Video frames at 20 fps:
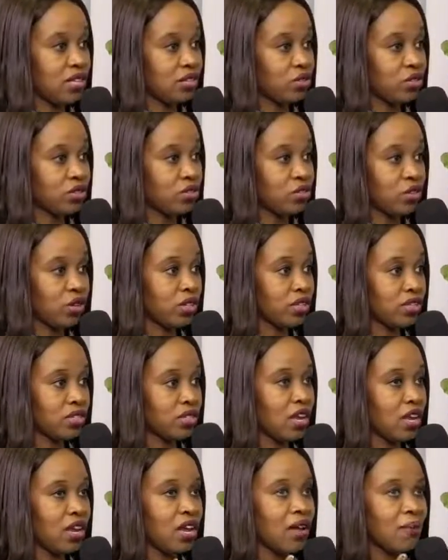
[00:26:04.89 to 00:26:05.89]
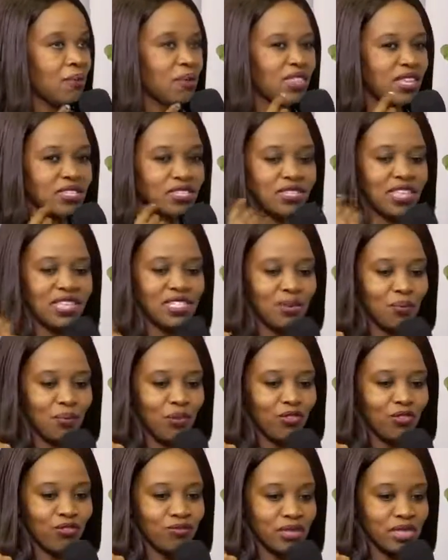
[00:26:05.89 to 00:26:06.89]
Not. I mean, there's a
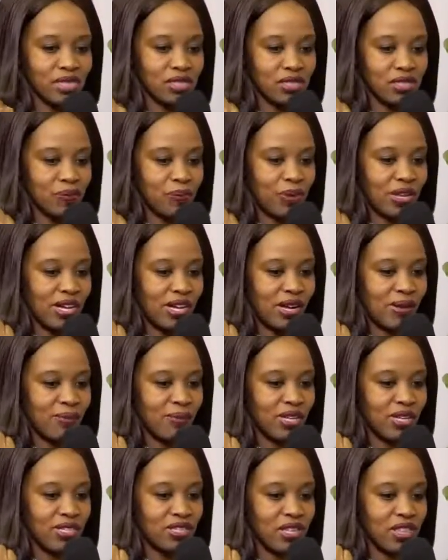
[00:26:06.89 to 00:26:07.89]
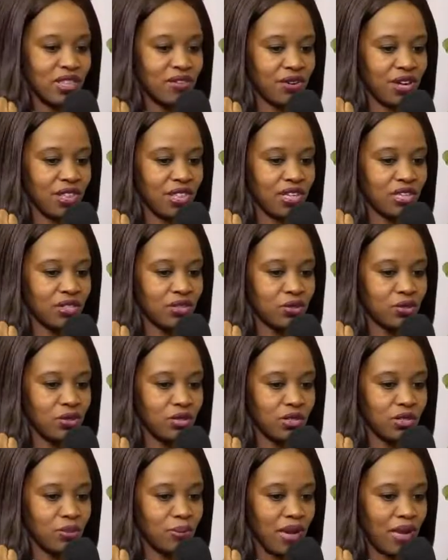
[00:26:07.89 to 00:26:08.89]
movement in South Africa, I think
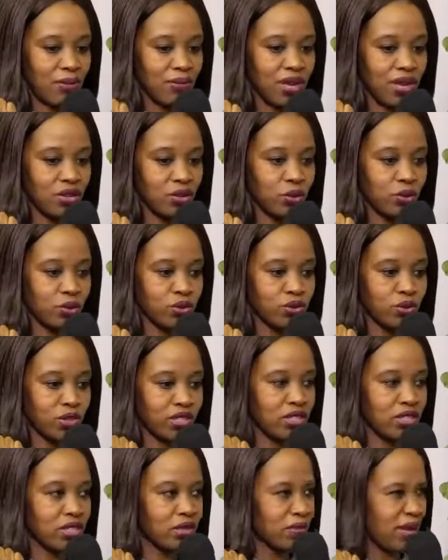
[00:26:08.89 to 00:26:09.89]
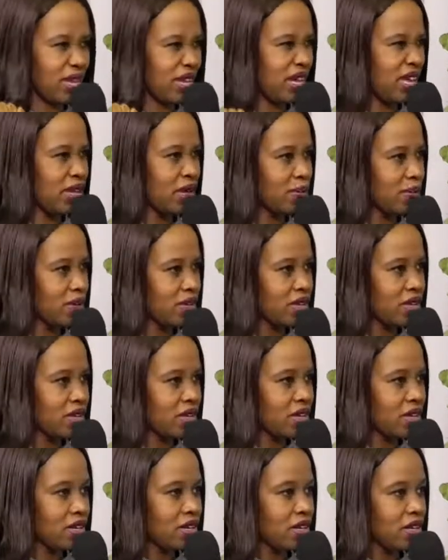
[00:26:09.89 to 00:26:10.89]
it's by men, called Not in My Name.
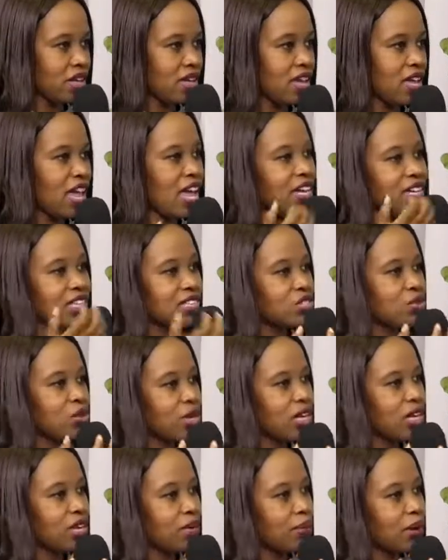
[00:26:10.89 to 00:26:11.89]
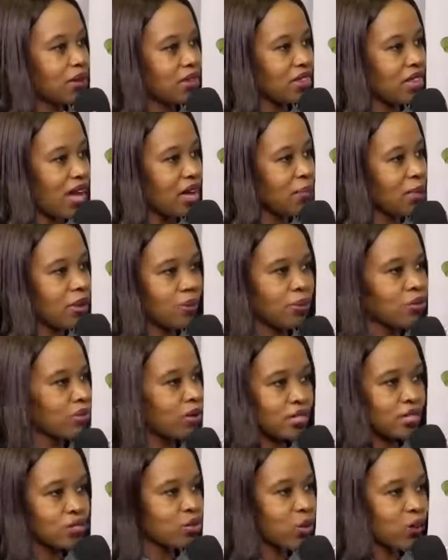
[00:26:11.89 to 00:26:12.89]
And it's really about that. People
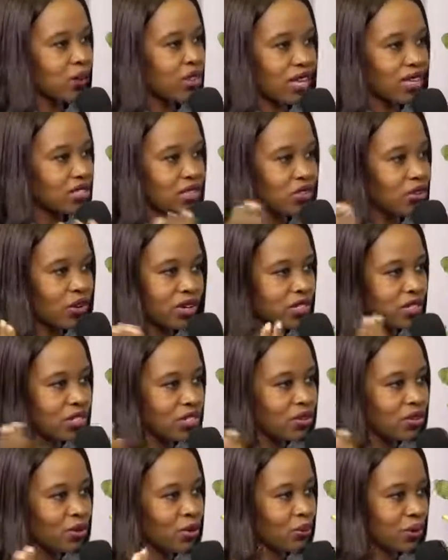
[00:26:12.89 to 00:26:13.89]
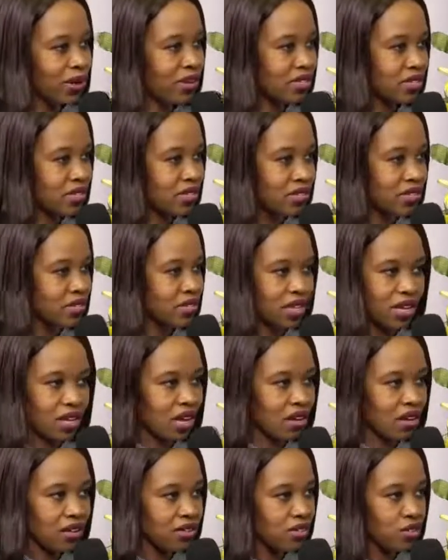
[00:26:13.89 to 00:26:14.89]
must know that not in your presence, they
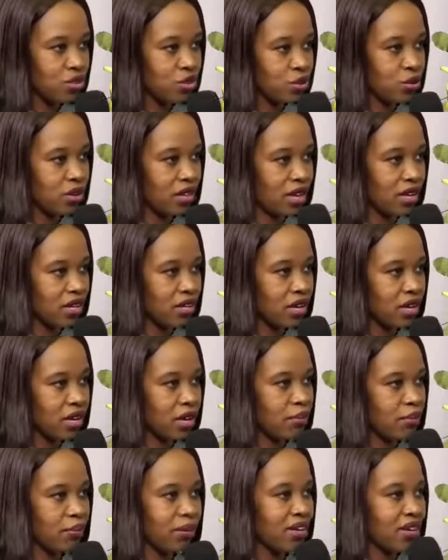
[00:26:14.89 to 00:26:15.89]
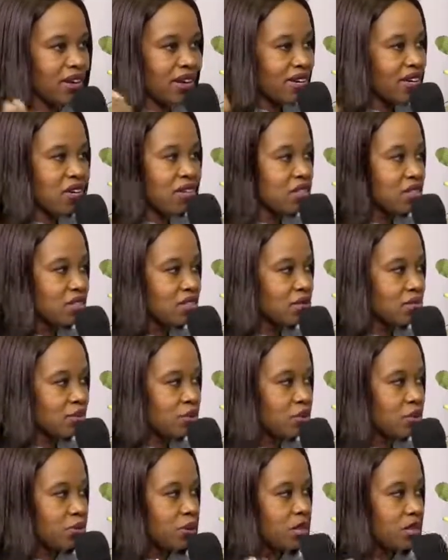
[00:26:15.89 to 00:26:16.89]
can't do that. But right now they seem
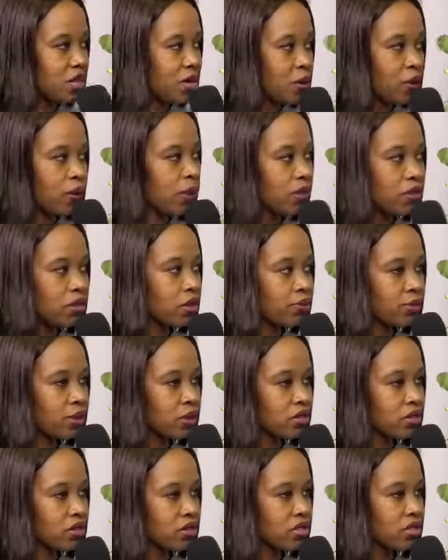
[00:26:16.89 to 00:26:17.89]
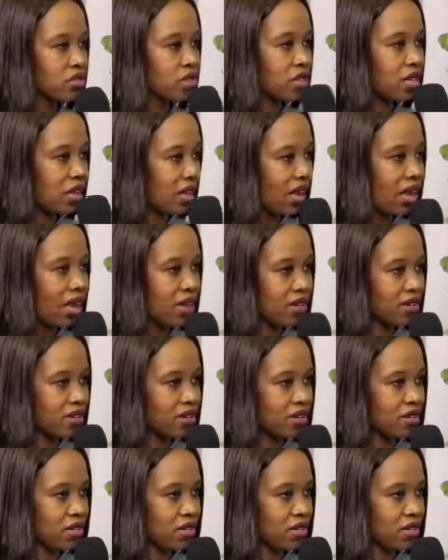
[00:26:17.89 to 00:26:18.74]
to be getting away with it because they can.